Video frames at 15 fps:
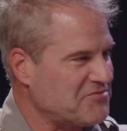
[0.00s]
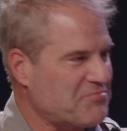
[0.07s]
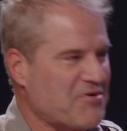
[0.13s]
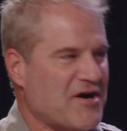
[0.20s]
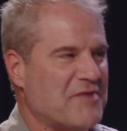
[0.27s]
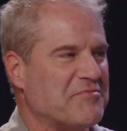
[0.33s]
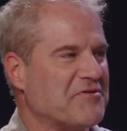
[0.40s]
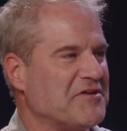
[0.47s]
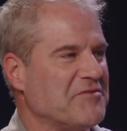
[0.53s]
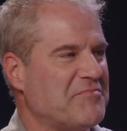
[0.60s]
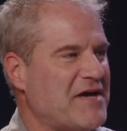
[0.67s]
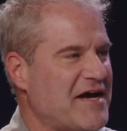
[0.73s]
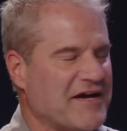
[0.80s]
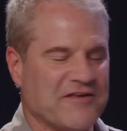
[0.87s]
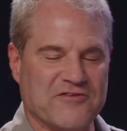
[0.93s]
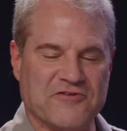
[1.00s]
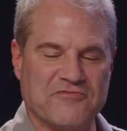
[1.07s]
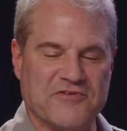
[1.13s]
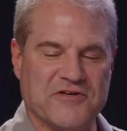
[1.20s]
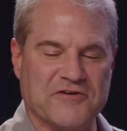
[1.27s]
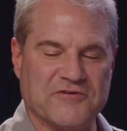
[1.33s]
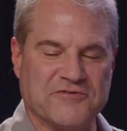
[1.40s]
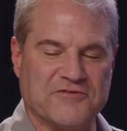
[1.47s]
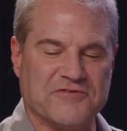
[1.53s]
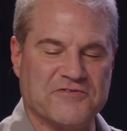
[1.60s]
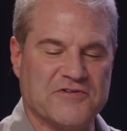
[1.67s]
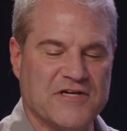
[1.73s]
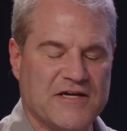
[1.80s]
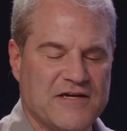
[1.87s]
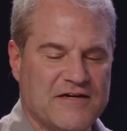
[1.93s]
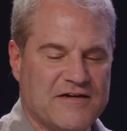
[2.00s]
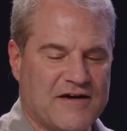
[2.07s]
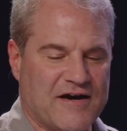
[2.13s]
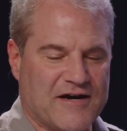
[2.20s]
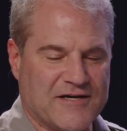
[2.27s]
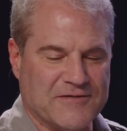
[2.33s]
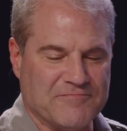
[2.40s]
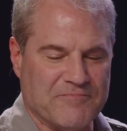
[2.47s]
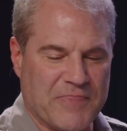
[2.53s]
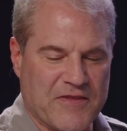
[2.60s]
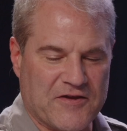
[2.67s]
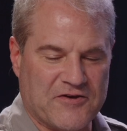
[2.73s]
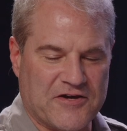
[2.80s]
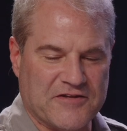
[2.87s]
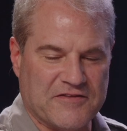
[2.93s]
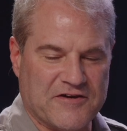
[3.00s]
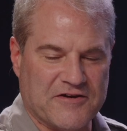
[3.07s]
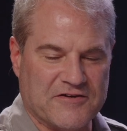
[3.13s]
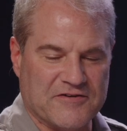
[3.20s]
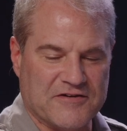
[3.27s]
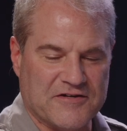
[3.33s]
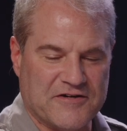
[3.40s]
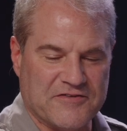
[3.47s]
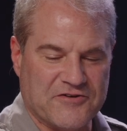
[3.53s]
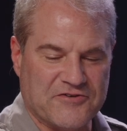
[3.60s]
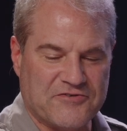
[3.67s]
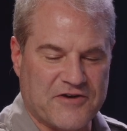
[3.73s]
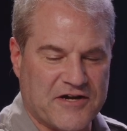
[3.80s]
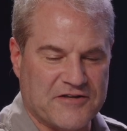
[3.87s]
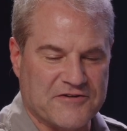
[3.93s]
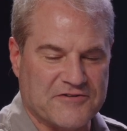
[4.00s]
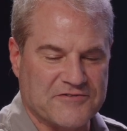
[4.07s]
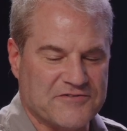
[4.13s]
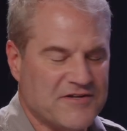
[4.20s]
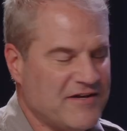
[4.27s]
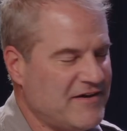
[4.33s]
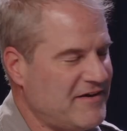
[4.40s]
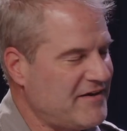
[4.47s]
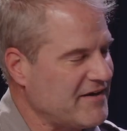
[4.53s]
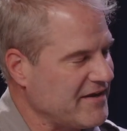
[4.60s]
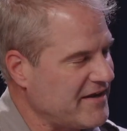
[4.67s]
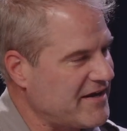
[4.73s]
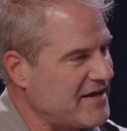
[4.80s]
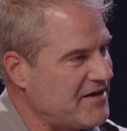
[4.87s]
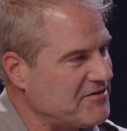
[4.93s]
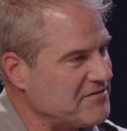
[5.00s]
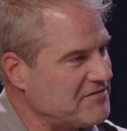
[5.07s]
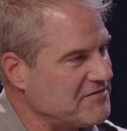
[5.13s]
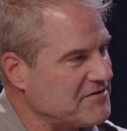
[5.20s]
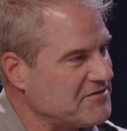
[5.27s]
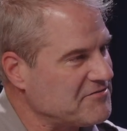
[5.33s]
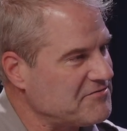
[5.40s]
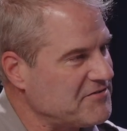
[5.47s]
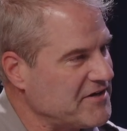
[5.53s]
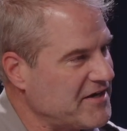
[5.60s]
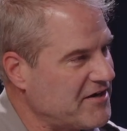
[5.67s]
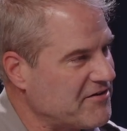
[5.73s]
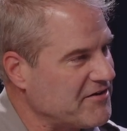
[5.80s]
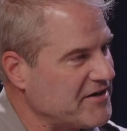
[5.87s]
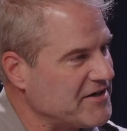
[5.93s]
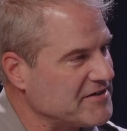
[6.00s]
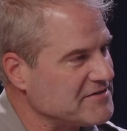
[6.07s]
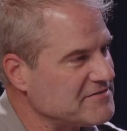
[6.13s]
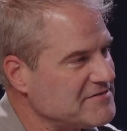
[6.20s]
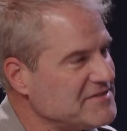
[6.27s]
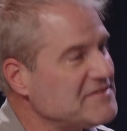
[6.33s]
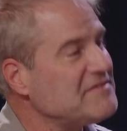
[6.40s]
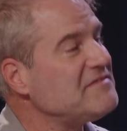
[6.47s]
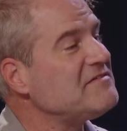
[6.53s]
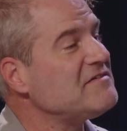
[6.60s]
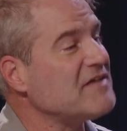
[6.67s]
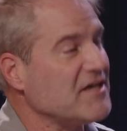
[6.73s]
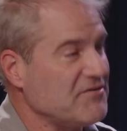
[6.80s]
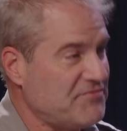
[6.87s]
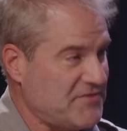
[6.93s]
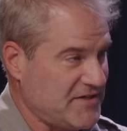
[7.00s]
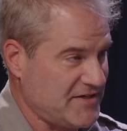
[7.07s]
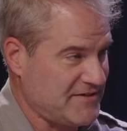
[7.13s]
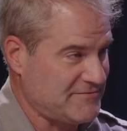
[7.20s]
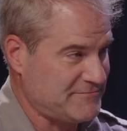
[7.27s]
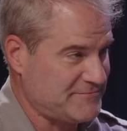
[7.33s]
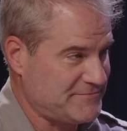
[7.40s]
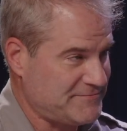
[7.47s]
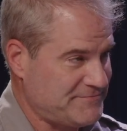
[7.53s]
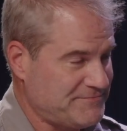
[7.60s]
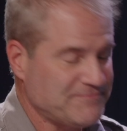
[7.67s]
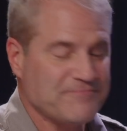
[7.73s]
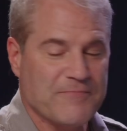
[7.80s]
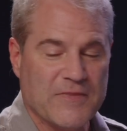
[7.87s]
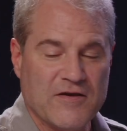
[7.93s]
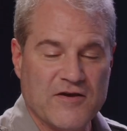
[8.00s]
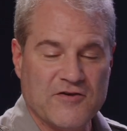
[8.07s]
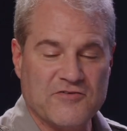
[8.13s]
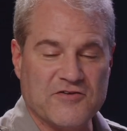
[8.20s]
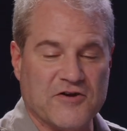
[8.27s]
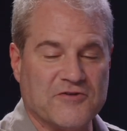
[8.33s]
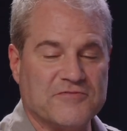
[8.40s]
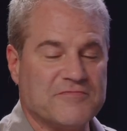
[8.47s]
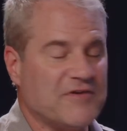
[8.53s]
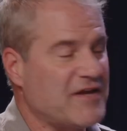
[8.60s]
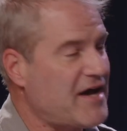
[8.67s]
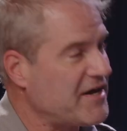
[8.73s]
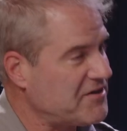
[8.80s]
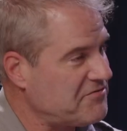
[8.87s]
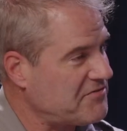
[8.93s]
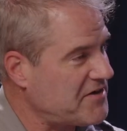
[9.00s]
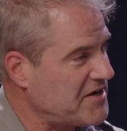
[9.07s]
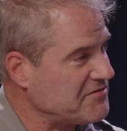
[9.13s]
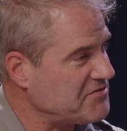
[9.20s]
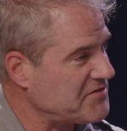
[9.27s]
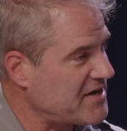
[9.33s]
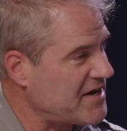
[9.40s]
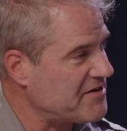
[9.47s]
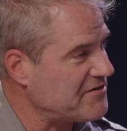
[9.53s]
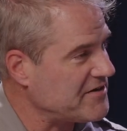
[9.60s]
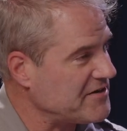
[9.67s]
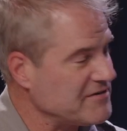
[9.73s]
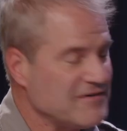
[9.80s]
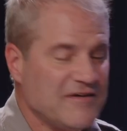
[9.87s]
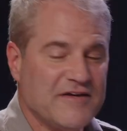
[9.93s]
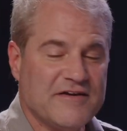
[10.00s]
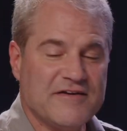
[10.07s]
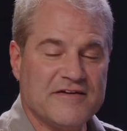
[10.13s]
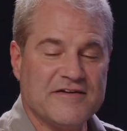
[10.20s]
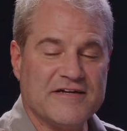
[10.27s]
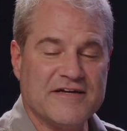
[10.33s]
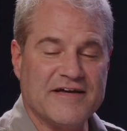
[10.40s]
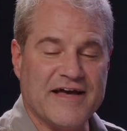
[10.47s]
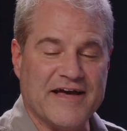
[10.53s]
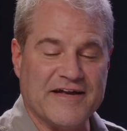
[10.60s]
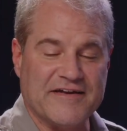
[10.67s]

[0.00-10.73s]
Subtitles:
properly back in their vehicles and on their trailers, and get out of the area safely. So 9 to 5 Saturday and